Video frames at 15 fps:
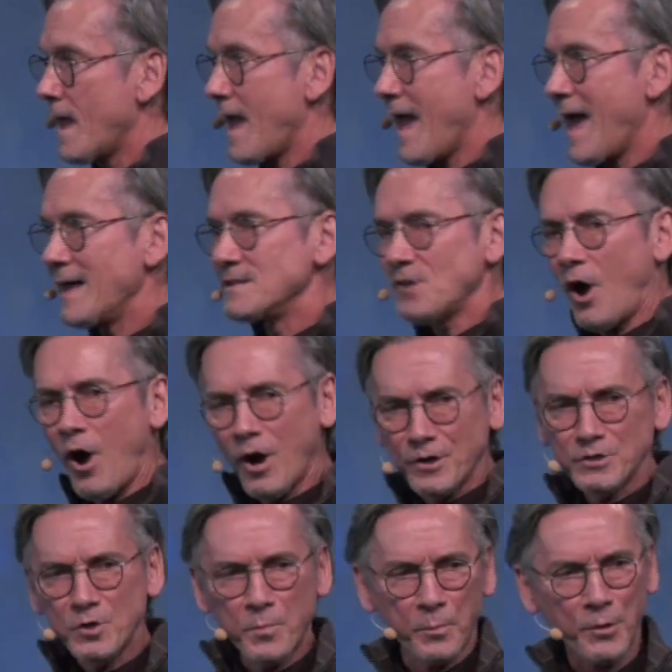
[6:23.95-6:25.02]
And are
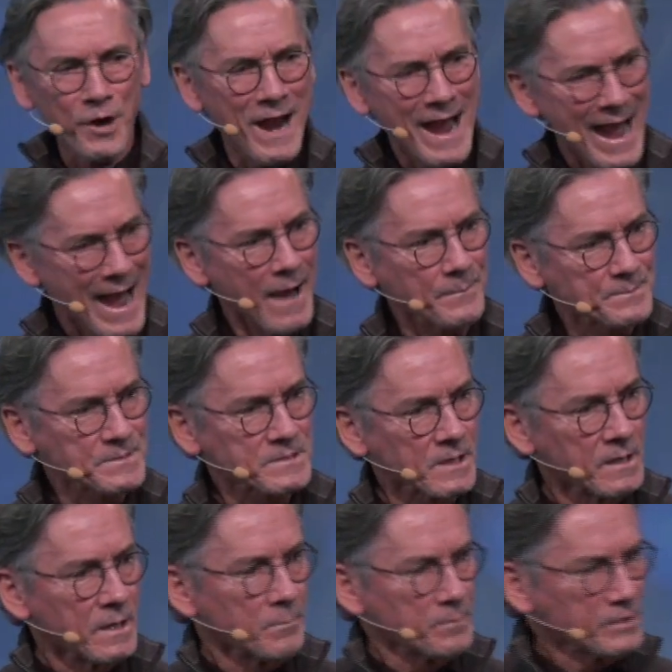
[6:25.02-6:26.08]
you perhaps
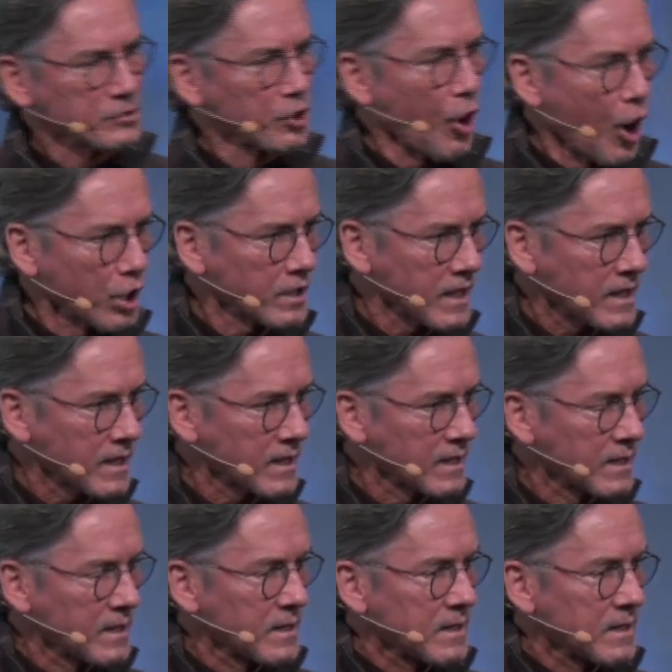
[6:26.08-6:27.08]
belonging